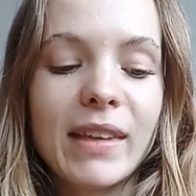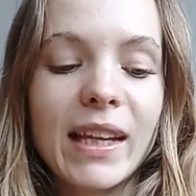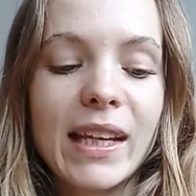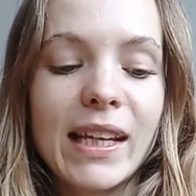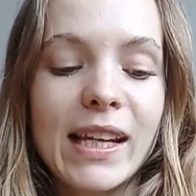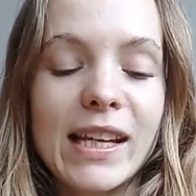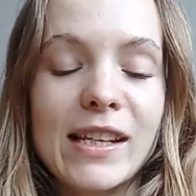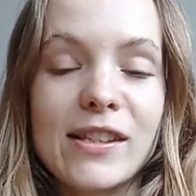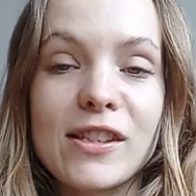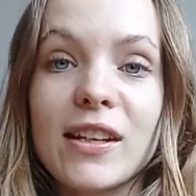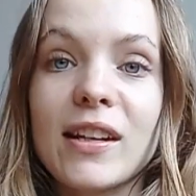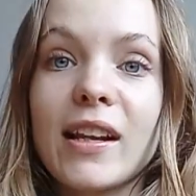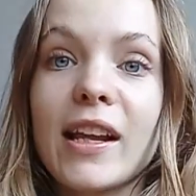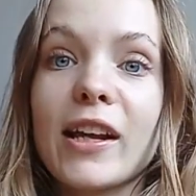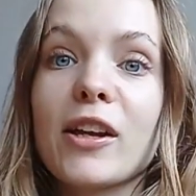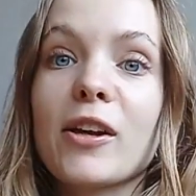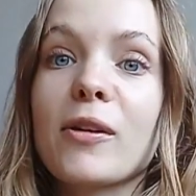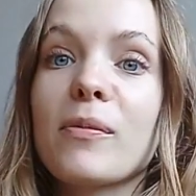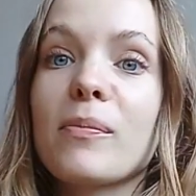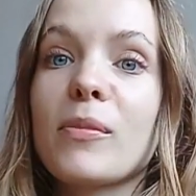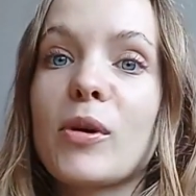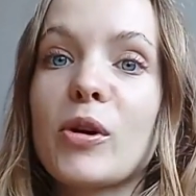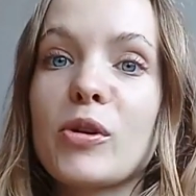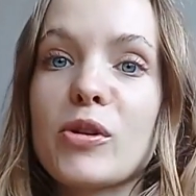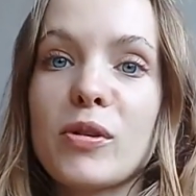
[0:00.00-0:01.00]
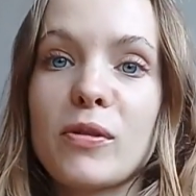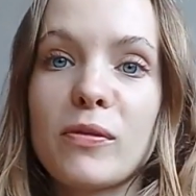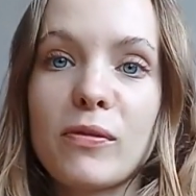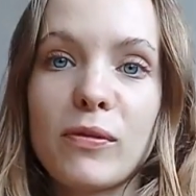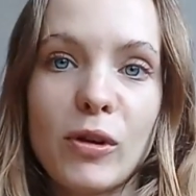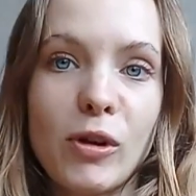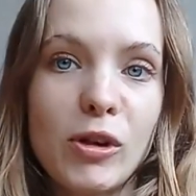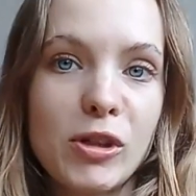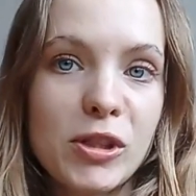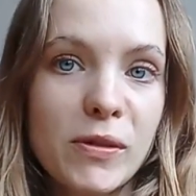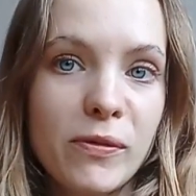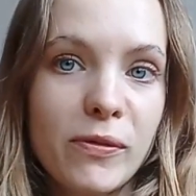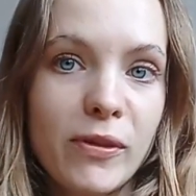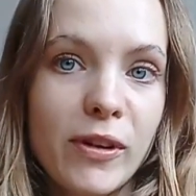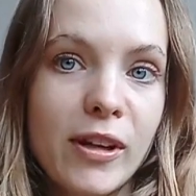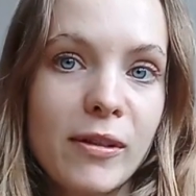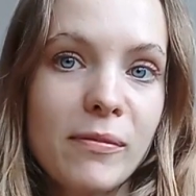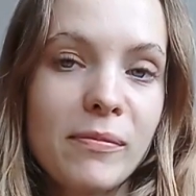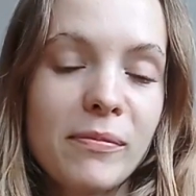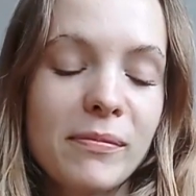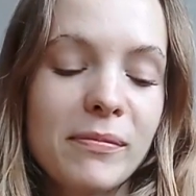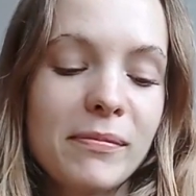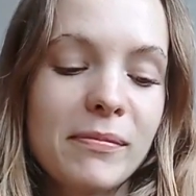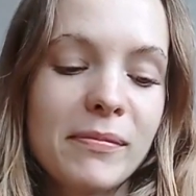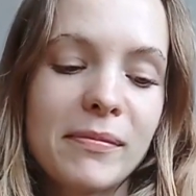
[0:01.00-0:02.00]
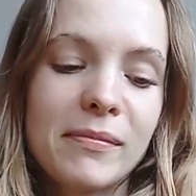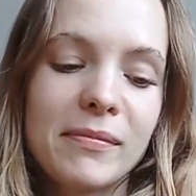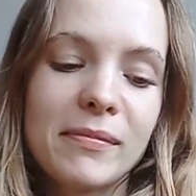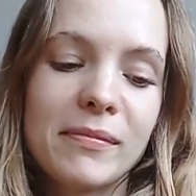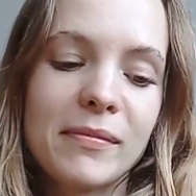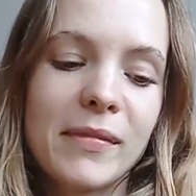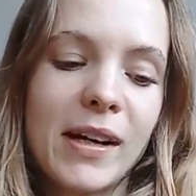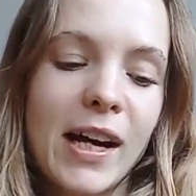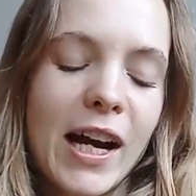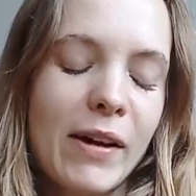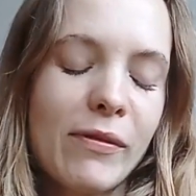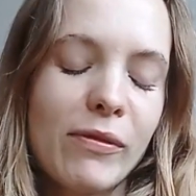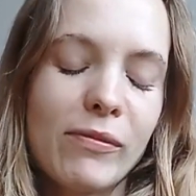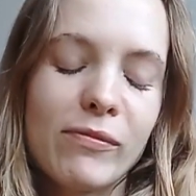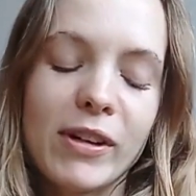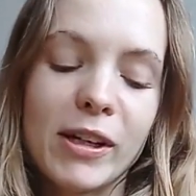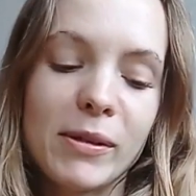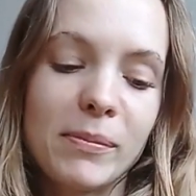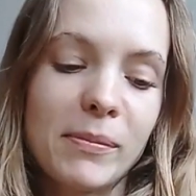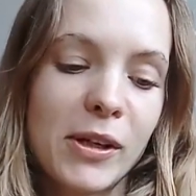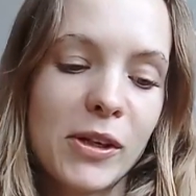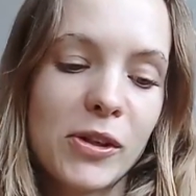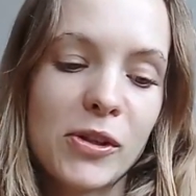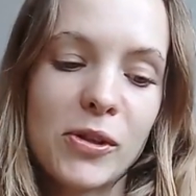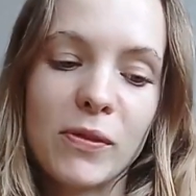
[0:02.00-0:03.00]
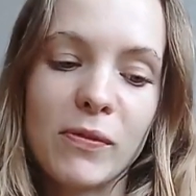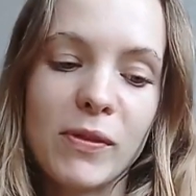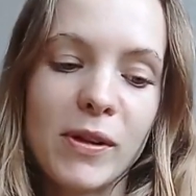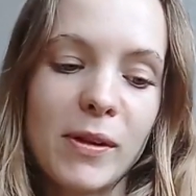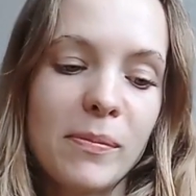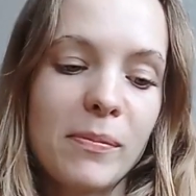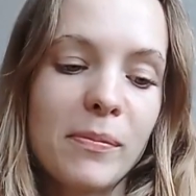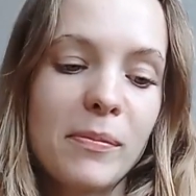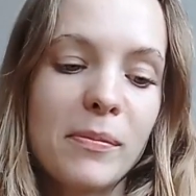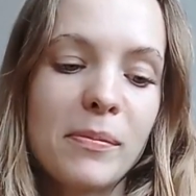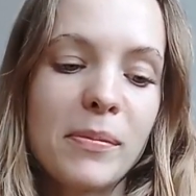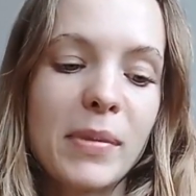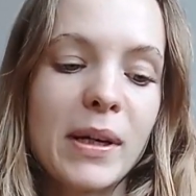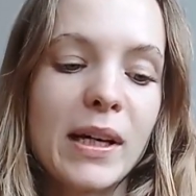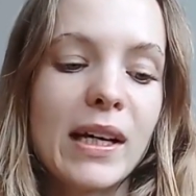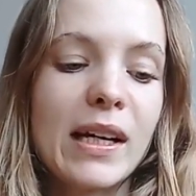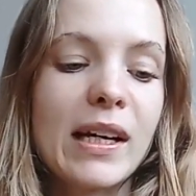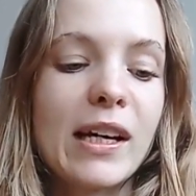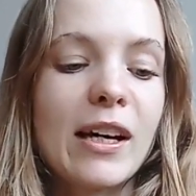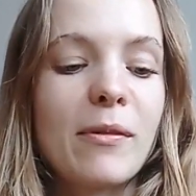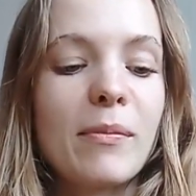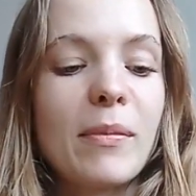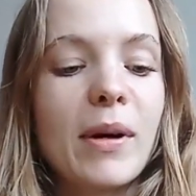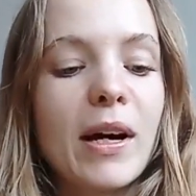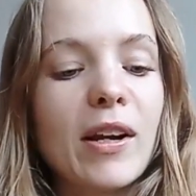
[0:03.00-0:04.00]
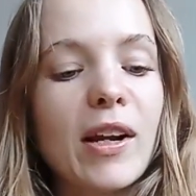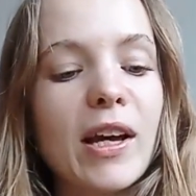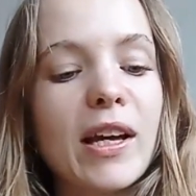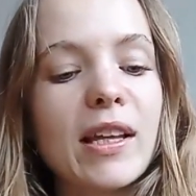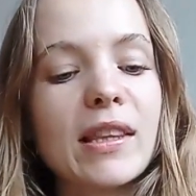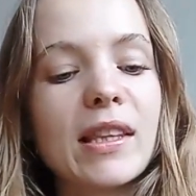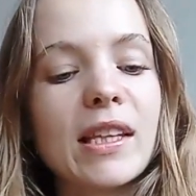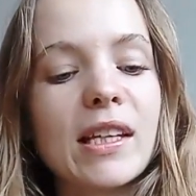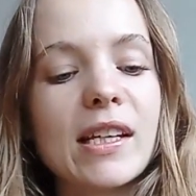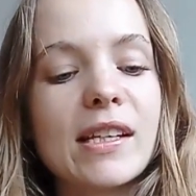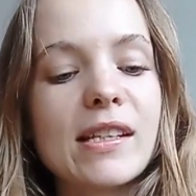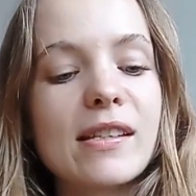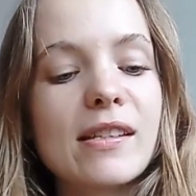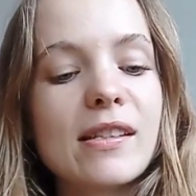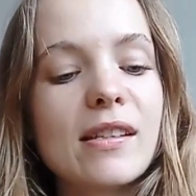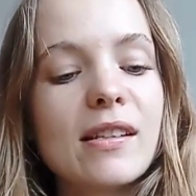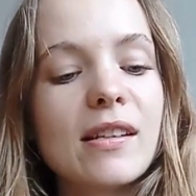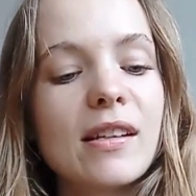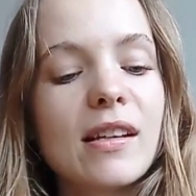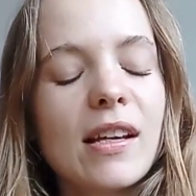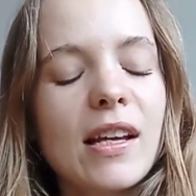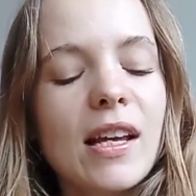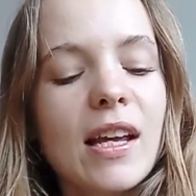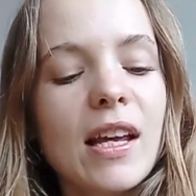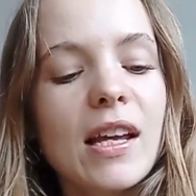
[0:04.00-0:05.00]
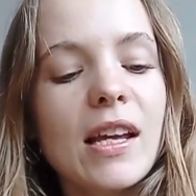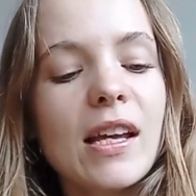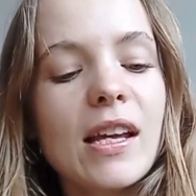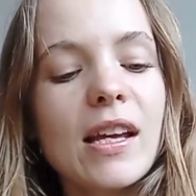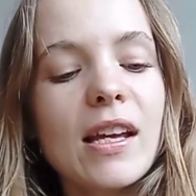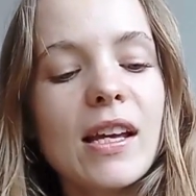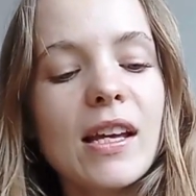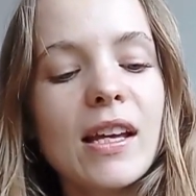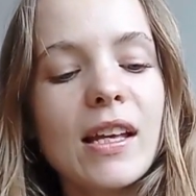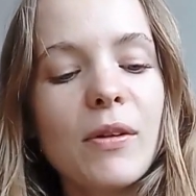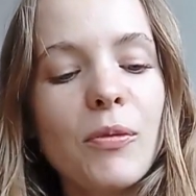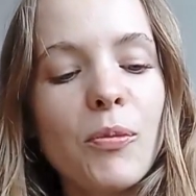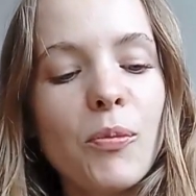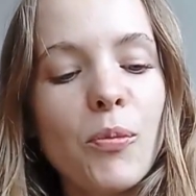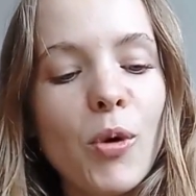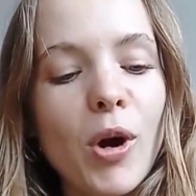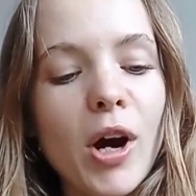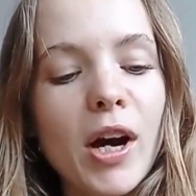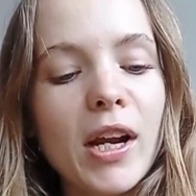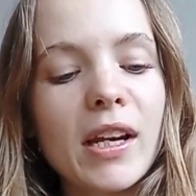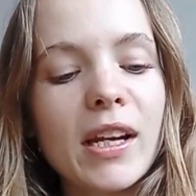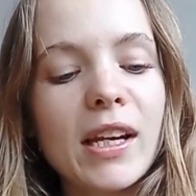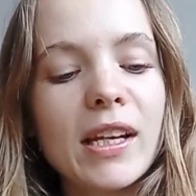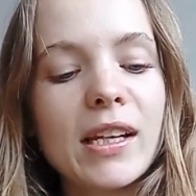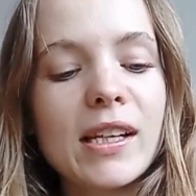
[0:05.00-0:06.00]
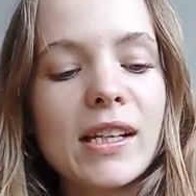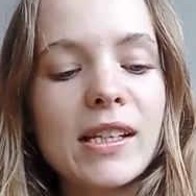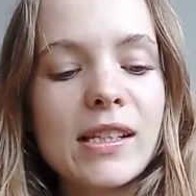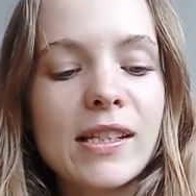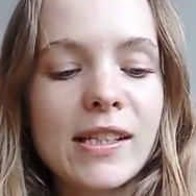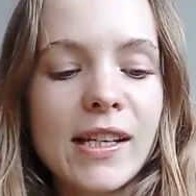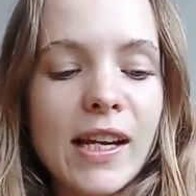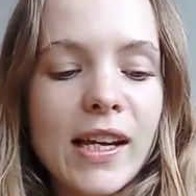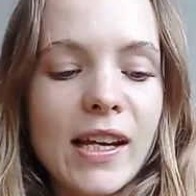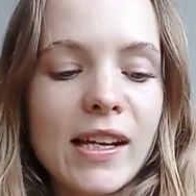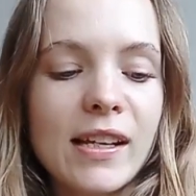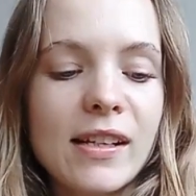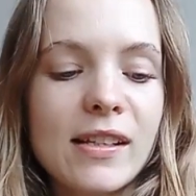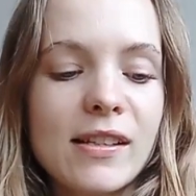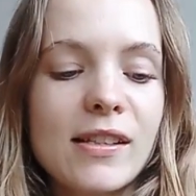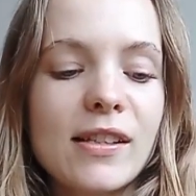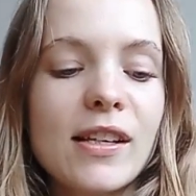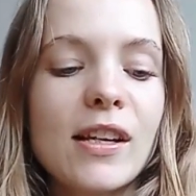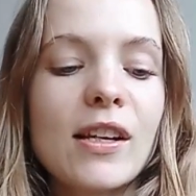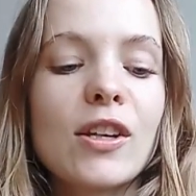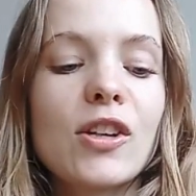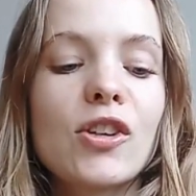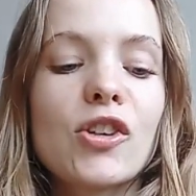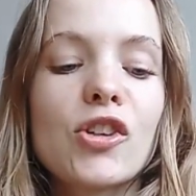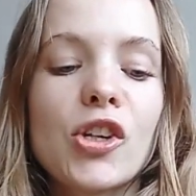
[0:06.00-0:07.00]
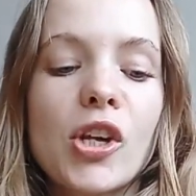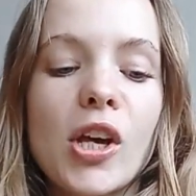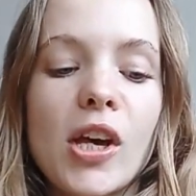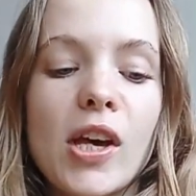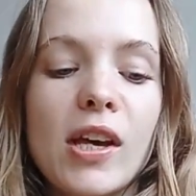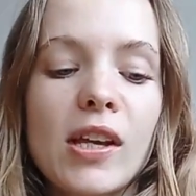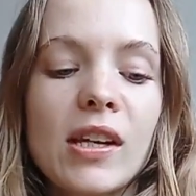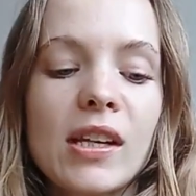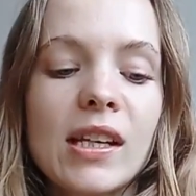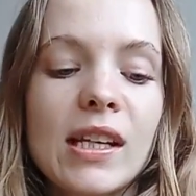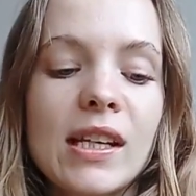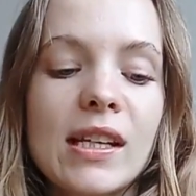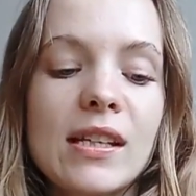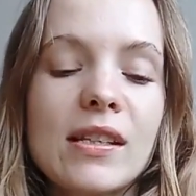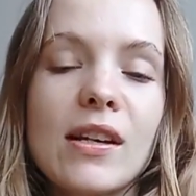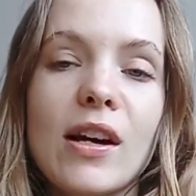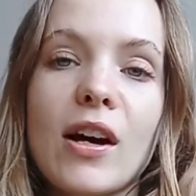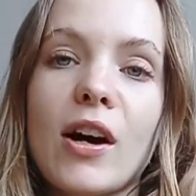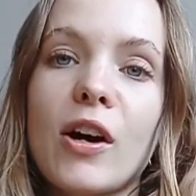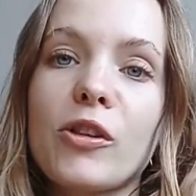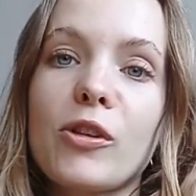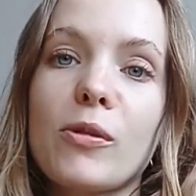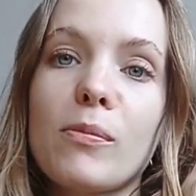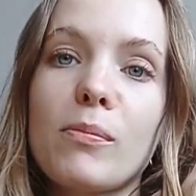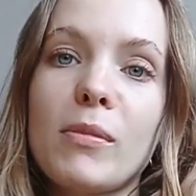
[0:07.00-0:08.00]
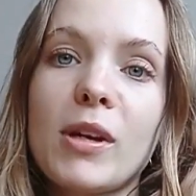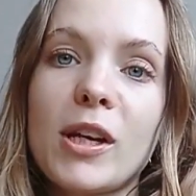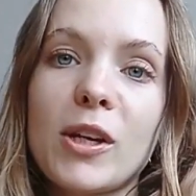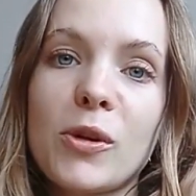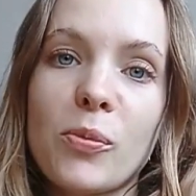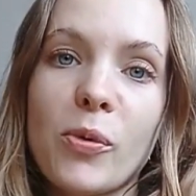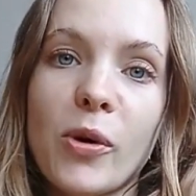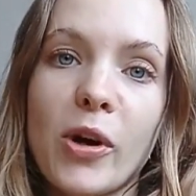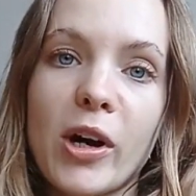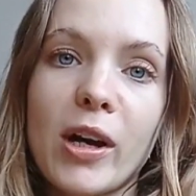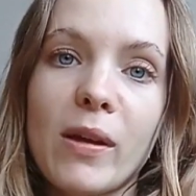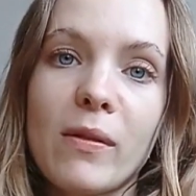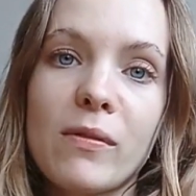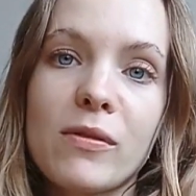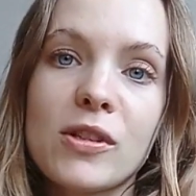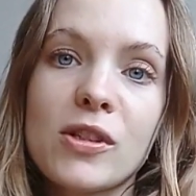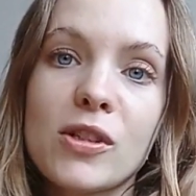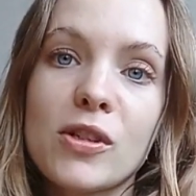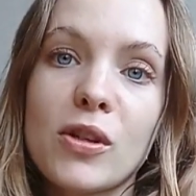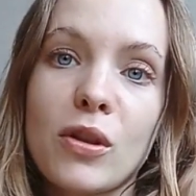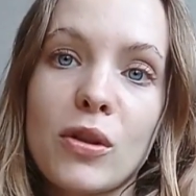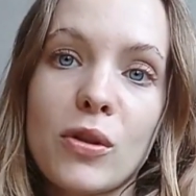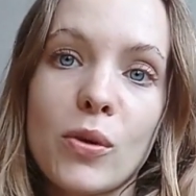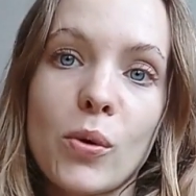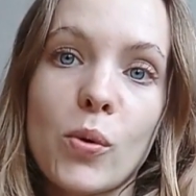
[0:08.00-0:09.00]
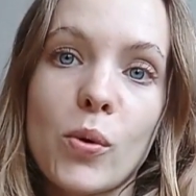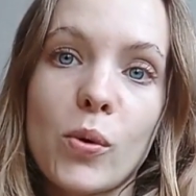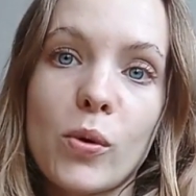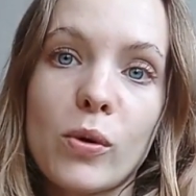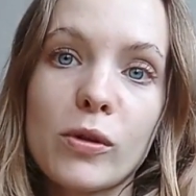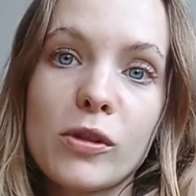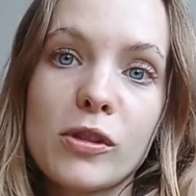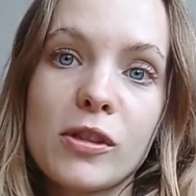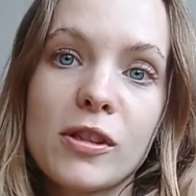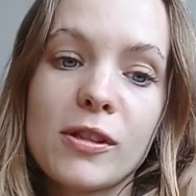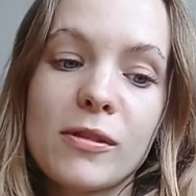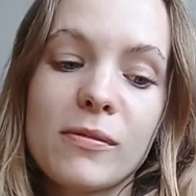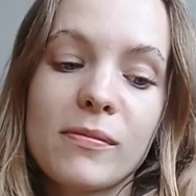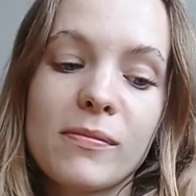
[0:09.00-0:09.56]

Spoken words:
He's like a modern philosopher. I haven't read much of him, but I like these. One says, journeys are the midwives to thought.